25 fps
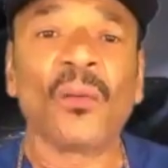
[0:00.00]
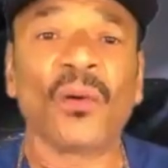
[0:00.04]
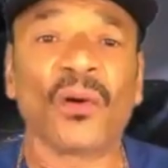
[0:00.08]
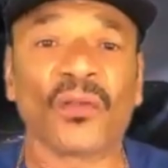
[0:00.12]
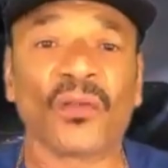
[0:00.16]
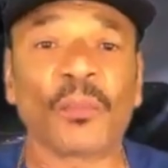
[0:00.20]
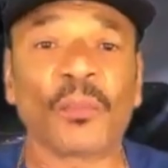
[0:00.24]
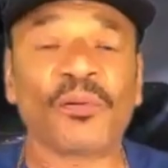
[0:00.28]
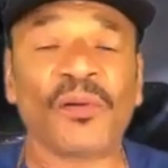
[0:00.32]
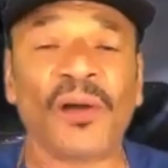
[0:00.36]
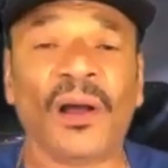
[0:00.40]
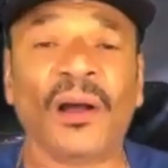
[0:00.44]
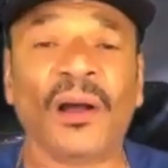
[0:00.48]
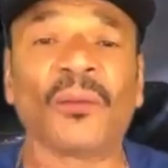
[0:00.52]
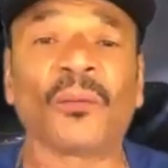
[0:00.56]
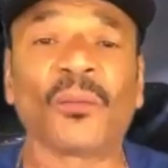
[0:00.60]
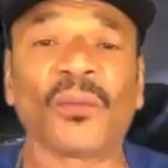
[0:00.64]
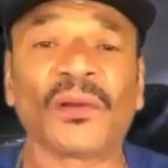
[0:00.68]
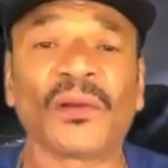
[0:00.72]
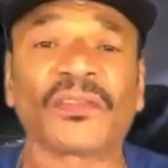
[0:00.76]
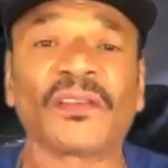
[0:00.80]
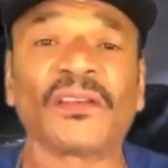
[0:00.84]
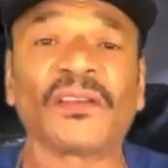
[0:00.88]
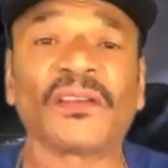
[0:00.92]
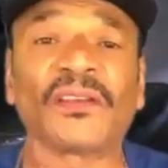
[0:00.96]
Well, the problem
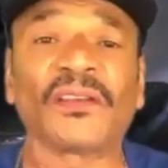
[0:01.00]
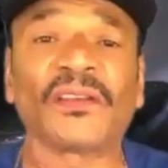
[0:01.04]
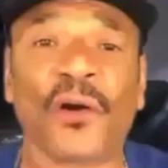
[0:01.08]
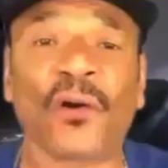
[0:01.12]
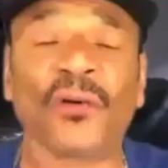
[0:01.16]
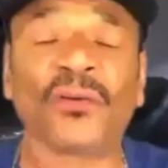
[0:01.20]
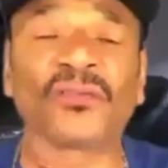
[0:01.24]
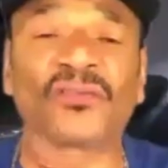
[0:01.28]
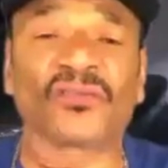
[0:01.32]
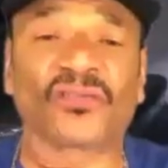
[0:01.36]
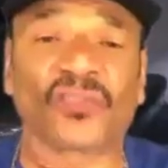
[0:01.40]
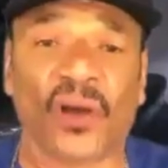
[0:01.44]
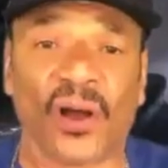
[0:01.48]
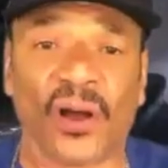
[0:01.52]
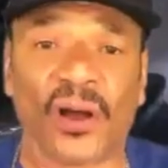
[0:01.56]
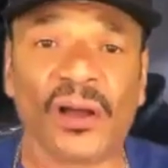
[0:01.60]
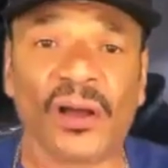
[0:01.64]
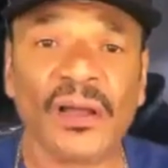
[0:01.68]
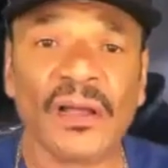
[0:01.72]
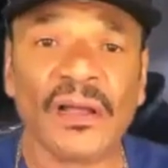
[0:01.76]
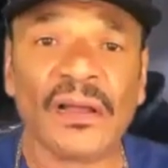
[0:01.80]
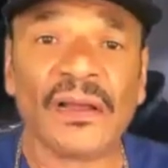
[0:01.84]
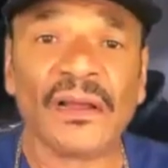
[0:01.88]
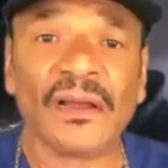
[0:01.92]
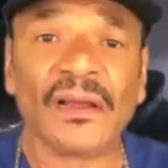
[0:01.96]
with these phones
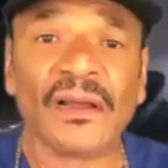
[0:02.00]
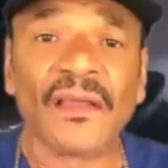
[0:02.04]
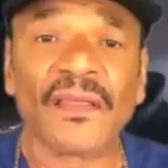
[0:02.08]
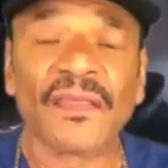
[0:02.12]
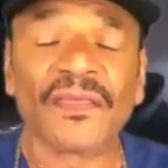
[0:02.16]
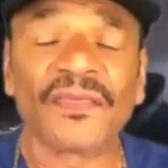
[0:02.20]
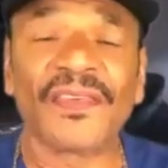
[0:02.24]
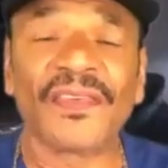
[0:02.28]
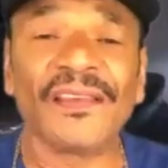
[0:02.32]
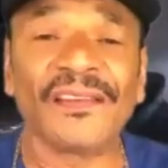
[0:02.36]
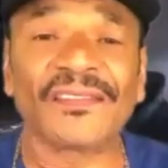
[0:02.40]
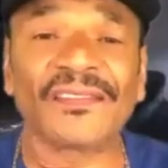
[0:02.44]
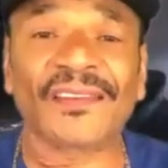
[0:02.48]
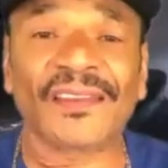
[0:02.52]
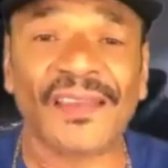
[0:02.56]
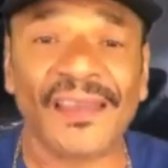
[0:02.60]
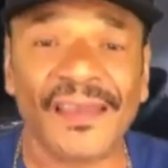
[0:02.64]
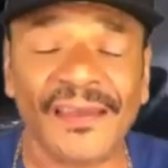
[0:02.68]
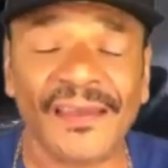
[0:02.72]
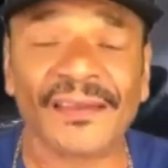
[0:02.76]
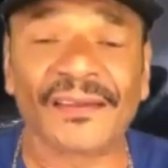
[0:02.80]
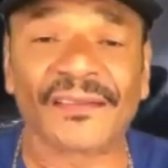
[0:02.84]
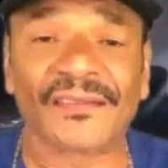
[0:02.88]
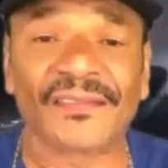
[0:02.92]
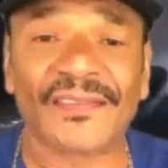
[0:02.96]
are these
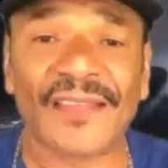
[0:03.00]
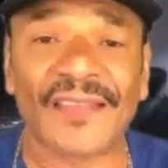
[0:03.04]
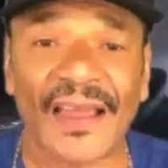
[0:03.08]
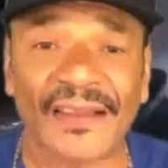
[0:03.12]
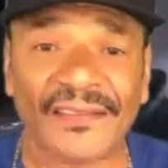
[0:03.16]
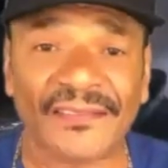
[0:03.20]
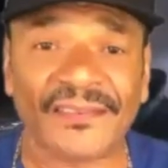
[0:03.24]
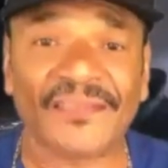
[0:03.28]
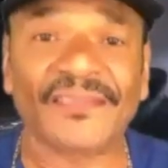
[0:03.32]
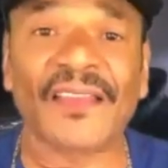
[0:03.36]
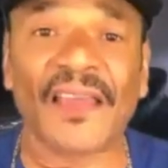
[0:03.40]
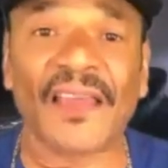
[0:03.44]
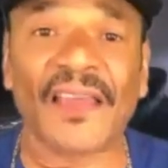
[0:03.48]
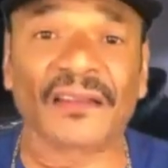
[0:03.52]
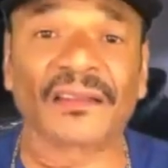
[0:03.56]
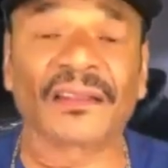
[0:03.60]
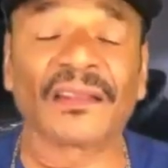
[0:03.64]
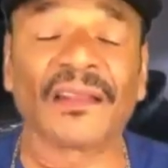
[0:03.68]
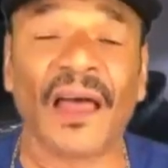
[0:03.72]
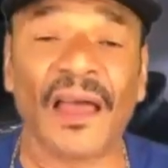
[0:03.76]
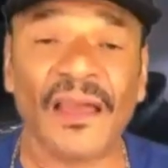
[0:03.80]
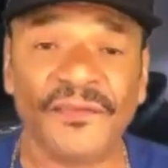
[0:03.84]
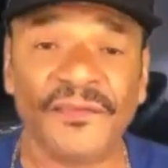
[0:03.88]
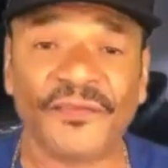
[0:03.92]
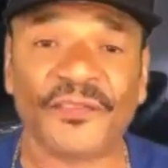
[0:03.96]
kids, that's their
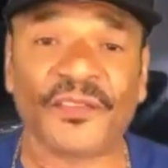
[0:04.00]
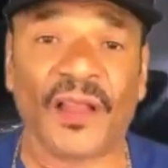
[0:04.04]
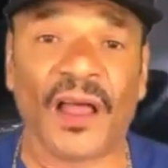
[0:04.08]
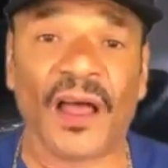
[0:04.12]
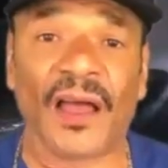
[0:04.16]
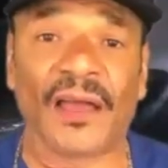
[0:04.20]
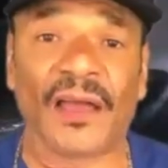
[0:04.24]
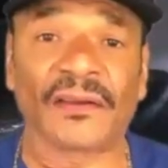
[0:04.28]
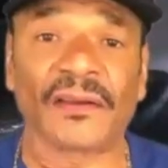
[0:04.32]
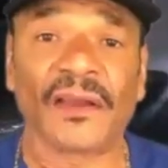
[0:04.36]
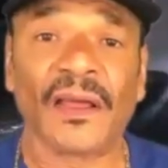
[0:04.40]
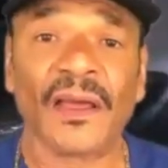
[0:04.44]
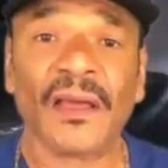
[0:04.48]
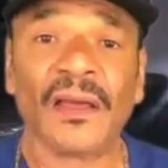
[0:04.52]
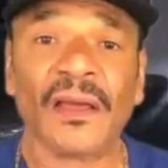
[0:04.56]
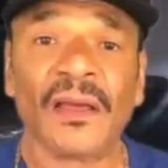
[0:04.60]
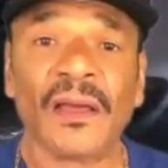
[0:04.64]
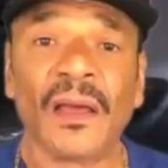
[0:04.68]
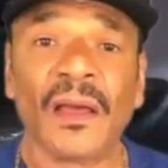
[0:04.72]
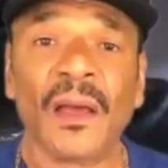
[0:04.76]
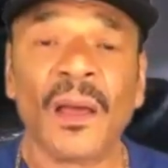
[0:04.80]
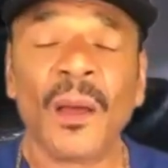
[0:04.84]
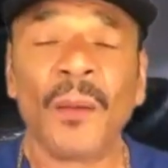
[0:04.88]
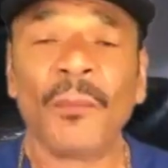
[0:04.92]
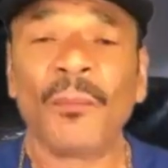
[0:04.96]
lifeline.
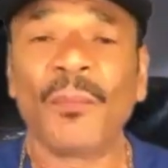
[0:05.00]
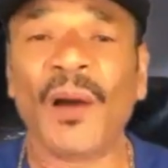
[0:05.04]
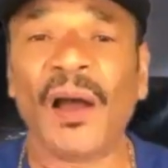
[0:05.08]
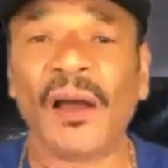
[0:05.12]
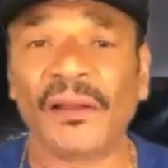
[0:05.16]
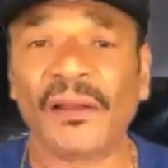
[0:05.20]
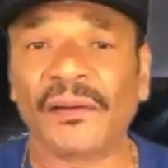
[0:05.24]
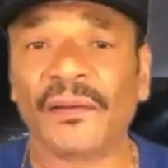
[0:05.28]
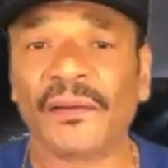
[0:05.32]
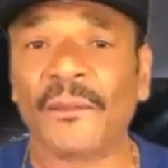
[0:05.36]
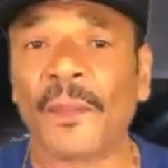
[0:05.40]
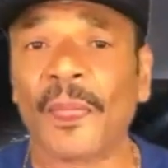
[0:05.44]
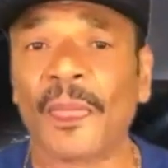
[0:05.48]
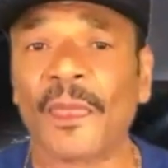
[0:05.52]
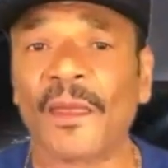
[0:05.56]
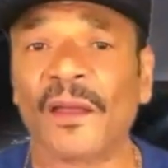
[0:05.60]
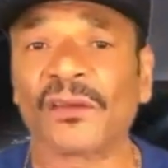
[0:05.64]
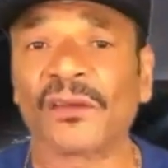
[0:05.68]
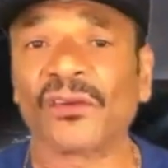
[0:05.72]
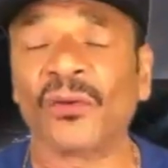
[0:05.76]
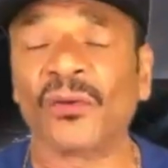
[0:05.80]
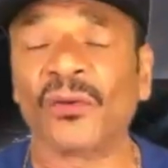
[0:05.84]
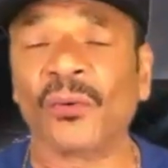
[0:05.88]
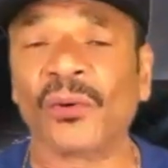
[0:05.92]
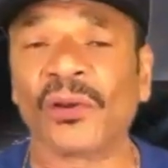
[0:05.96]
But
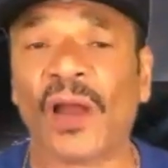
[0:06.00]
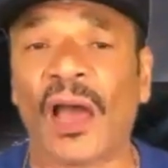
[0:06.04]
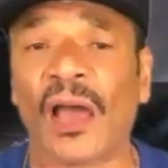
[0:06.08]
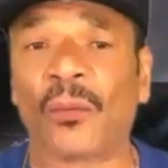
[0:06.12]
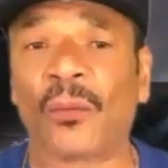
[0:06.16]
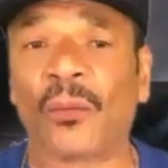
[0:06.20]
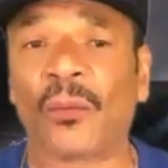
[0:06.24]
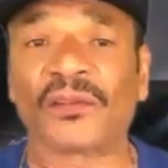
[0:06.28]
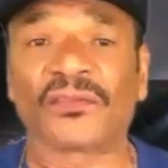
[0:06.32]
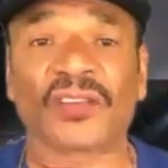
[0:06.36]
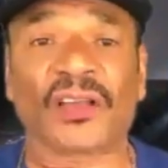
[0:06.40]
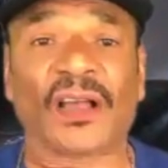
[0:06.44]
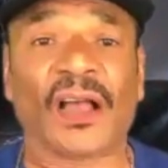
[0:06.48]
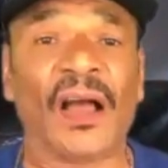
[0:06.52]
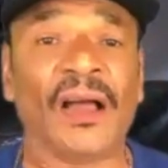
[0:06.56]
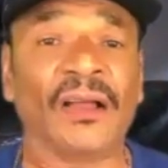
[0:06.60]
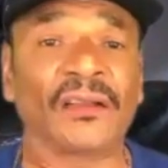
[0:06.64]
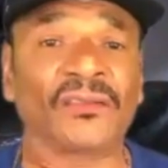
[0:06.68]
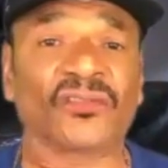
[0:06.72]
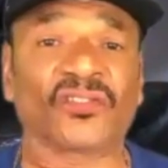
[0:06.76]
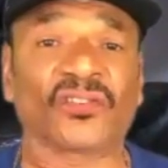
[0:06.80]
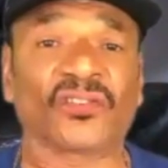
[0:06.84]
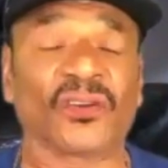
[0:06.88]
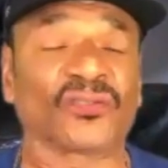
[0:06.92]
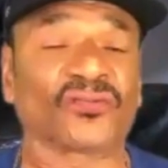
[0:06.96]
you and I went to
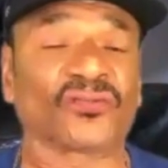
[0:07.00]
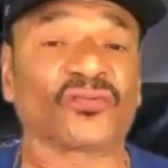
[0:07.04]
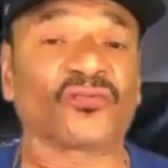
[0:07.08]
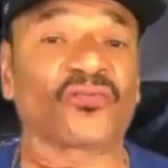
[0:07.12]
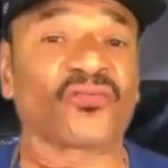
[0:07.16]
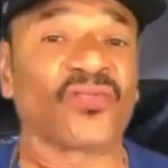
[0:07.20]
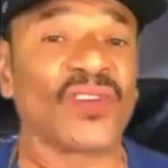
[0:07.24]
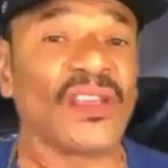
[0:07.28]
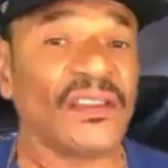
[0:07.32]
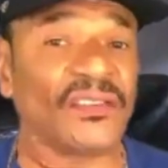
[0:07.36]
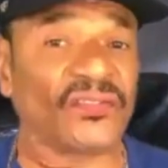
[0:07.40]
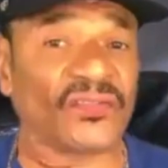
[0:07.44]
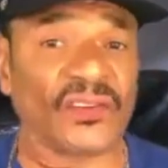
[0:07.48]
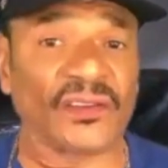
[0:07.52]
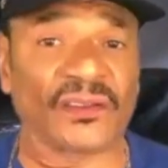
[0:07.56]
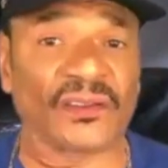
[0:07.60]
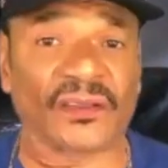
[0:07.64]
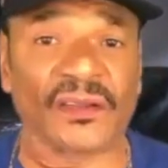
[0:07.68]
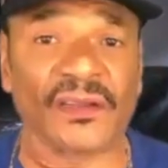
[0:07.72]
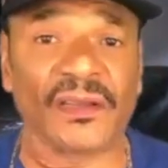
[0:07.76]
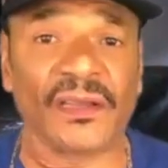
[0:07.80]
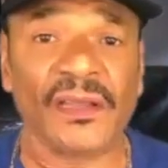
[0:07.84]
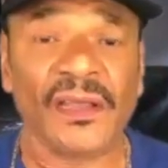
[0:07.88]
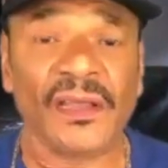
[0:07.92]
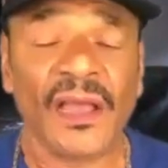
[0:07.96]
concerts
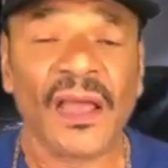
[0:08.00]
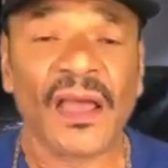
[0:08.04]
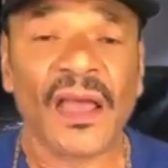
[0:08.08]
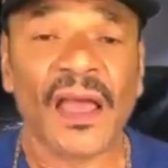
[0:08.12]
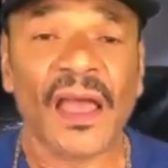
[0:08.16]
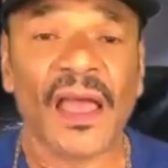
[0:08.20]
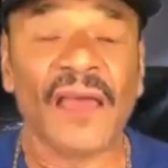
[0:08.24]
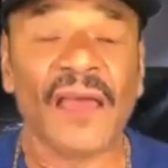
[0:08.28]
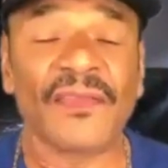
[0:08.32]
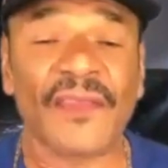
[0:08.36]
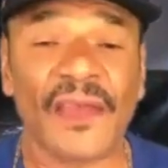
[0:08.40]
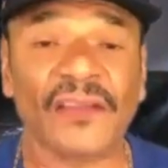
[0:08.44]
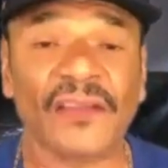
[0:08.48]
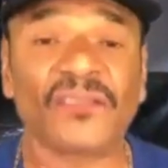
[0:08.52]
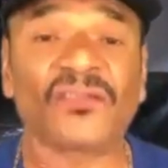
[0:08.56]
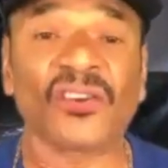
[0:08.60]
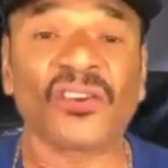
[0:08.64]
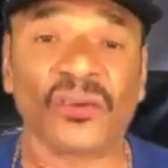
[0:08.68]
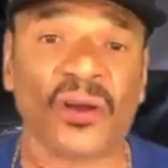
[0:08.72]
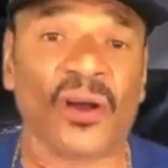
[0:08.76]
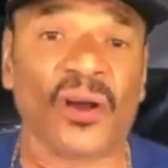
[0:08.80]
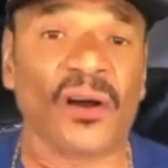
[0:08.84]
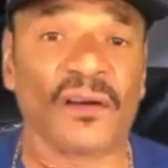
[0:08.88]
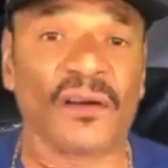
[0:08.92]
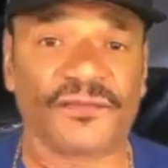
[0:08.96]
recently and they
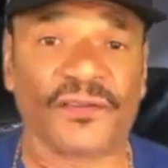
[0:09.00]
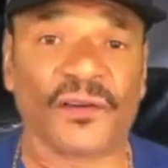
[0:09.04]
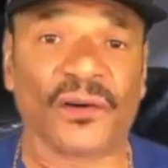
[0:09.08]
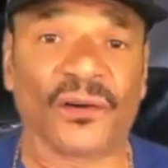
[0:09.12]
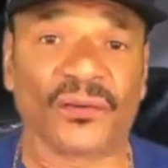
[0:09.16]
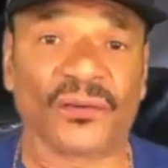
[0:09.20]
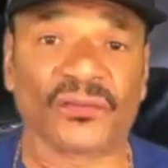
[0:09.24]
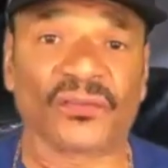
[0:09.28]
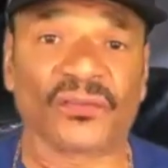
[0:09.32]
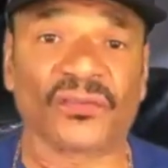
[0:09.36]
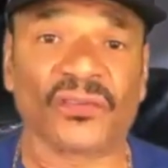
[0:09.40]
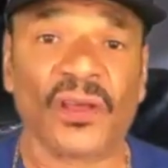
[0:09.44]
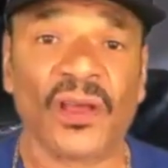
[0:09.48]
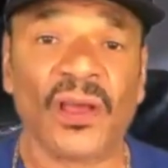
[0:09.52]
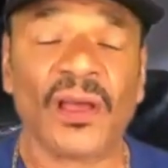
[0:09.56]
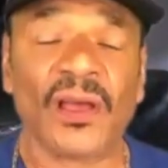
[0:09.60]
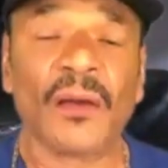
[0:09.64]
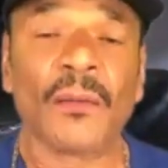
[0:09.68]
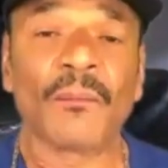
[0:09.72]
took our phones.